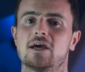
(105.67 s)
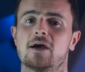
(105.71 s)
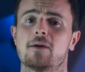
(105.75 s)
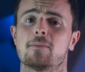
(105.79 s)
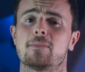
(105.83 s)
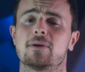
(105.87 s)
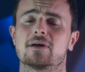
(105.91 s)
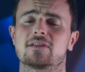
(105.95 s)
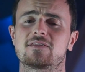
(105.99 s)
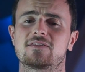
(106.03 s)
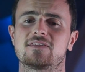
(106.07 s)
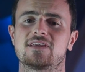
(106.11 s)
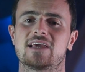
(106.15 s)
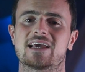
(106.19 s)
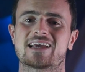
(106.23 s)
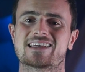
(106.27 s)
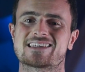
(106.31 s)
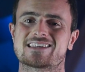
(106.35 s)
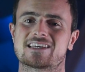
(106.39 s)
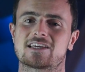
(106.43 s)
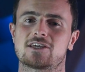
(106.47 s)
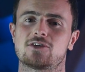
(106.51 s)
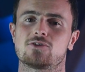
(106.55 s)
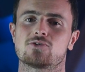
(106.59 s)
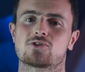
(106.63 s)
but the
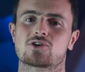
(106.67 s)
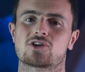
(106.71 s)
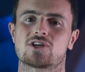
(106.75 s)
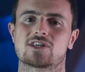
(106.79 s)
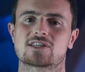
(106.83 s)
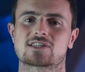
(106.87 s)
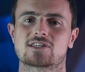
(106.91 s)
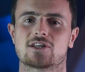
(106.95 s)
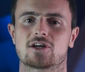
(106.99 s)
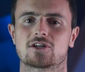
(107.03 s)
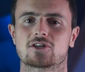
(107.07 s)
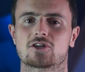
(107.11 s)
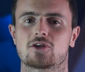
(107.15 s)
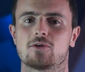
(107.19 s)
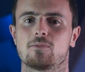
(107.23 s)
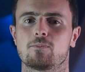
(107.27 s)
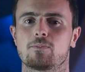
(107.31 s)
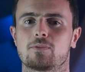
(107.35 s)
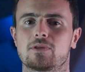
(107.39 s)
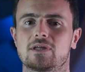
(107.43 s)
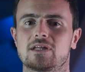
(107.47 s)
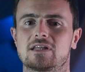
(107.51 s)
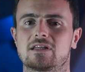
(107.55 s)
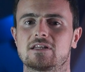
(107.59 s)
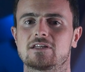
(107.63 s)
execution is not
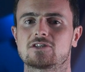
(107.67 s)
completely